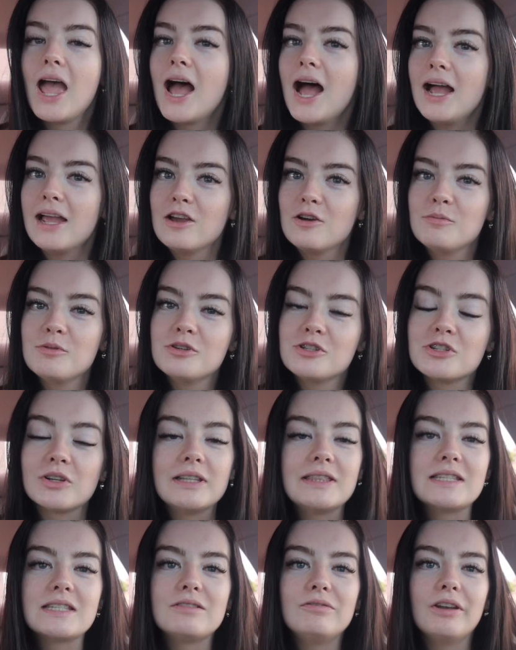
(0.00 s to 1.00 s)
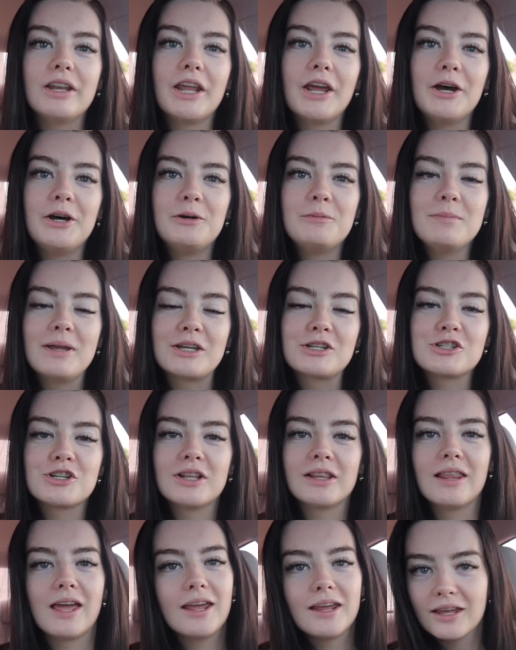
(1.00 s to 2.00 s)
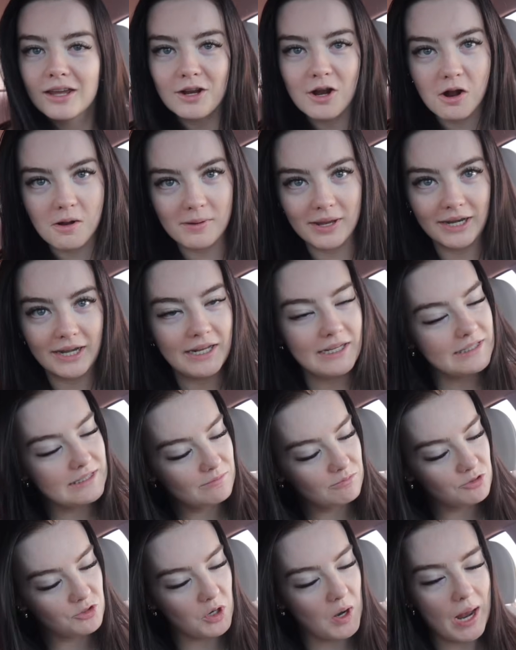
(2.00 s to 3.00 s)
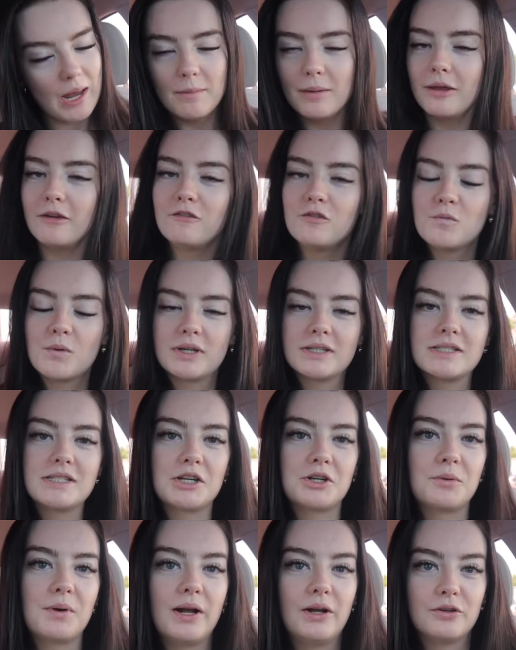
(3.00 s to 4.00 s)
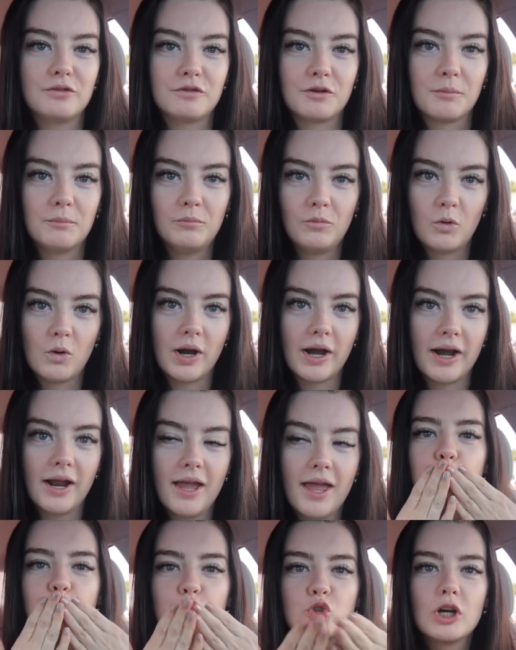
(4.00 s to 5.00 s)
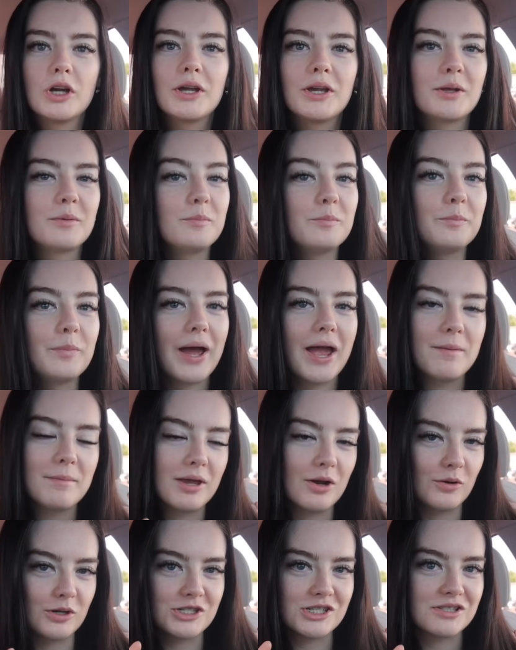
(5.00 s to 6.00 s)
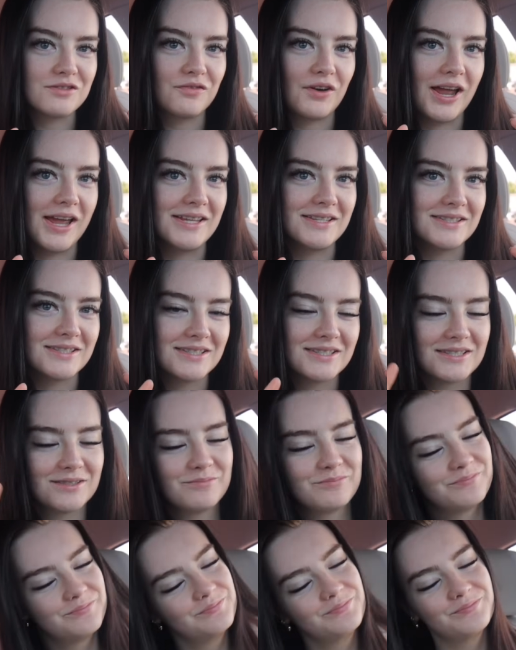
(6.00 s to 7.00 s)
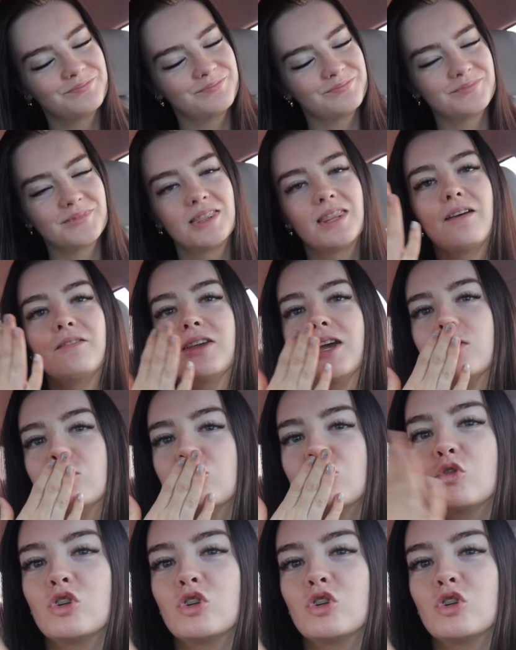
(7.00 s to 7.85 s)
I hope you enjoyed this video. Make sure to like, comment, and subscribe if you want to stick around for more. Goodbye, my gorgeous friends. Love ya.